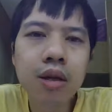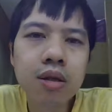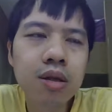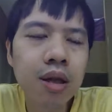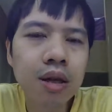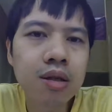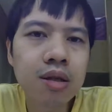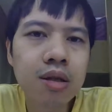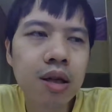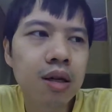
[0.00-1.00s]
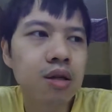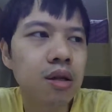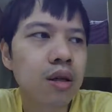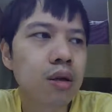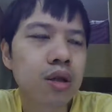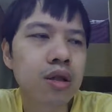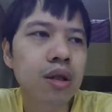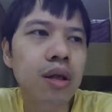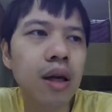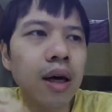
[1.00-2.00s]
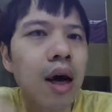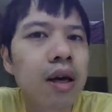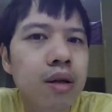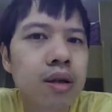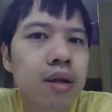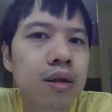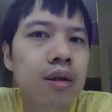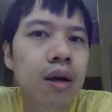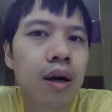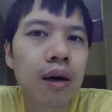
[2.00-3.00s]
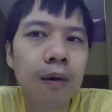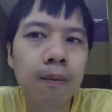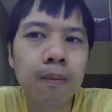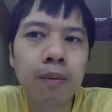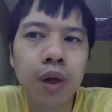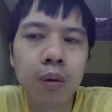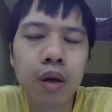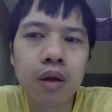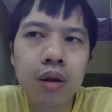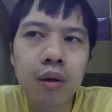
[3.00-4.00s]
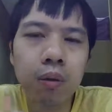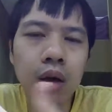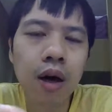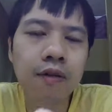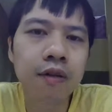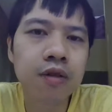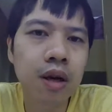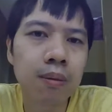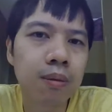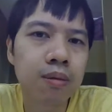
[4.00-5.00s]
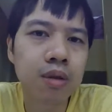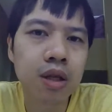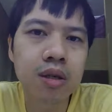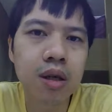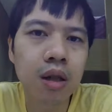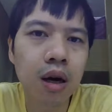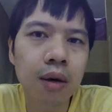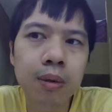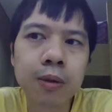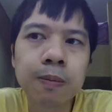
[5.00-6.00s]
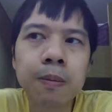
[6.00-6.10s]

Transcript: is a good thing. Like I could we have some things in common,